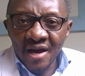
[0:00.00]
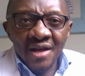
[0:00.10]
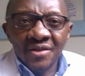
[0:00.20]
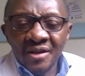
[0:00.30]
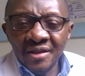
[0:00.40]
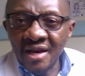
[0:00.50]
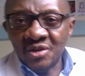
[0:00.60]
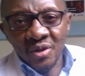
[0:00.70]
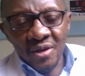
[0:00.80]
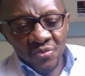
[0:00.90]
and
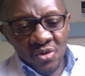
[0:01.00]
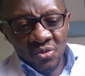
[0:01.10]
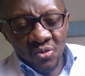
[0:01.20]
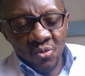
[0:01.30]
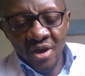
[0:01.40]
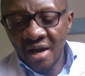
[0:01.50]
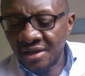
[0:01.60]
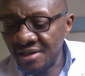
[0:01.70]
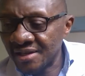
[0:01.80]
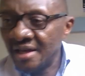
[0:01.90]
that way we
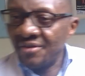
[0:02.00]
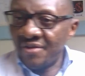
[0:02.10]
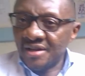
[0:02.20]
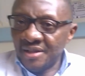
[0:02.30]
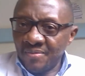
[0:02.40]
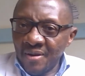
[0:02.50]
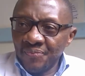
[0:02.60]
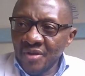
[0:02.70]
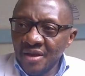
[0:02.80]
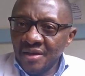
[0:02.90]
at least elevate them up.
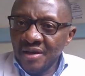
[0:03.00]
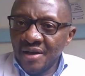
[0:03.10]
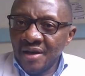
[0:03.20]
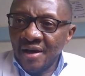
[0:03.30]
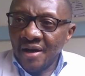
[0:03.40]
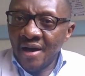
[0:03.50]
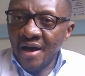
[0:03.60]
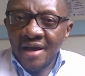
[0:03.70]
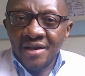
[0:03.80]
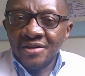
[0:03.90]

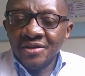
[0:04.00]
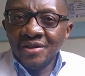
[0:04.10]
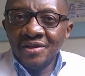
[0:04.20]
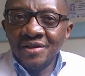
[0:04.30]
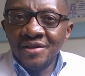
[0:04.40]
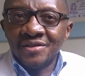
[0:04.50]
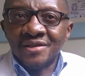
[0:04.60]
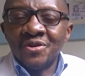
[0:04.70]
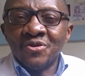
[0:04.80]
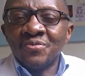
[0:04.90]
And
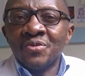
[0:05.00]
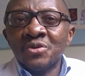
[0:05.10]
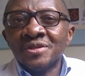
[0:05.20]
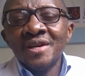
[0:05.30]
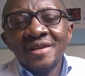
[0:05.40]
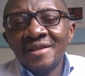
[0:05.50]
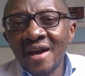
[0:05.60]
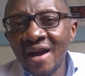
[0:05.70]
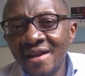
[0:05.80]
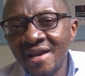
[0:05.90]
instead of, because
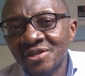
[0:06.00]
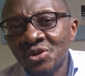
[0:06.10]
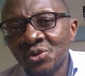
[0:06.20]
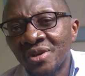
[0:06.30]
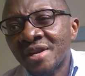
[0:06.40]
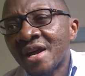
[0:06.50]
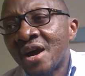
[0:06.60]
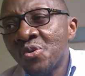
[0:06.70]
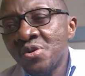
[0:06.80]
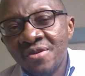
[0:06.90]
the idea is not to create a
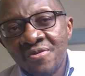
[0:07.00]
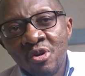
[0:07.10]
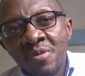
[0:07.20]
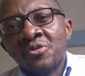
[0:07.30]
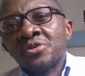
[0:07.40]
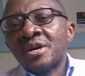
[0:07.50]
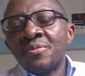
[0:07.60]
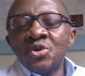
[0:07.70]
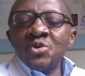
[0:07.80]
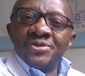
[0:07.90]
good environment for
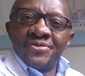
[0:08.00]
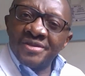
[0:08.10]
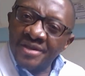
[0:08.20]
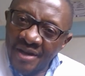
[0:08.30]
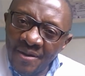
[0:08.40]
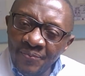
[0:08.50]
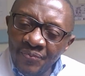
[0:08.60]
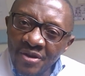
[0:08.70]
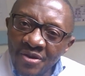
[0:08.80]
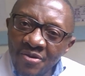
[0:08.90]
somebody who is visiting,
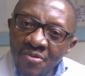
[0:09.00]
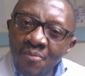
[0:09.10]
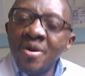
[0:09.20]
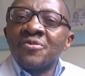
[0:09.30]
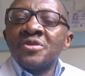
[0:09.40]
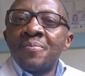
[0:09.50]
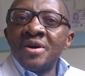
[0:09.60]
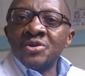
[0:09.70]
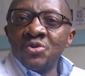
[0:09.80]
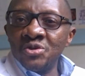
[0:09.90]
but for the
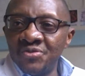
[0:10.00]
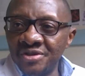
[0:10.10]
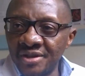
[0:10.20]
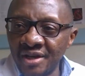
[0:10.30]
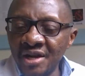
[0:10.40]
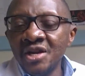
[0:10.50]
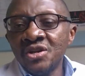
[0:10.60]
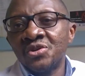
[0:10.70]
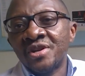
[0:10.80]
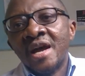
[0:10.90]
person who is visiting
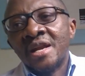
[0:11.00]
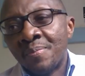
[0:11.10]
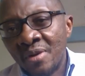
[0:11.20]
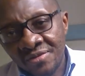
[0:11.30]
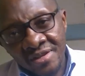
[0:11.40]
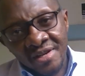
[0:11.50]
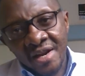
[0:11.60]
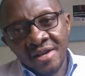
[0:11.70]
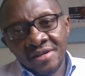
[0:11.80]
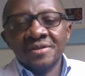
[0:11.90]
to try and uplift the
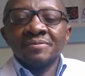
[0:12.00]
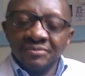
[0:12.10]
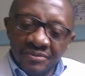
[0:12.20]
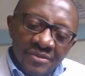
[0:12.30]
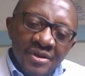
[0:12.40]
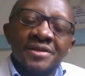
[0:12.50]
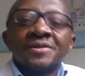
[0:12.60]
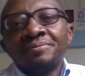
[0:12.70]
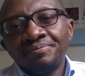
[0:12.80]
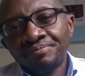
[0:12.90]
standards. Yes.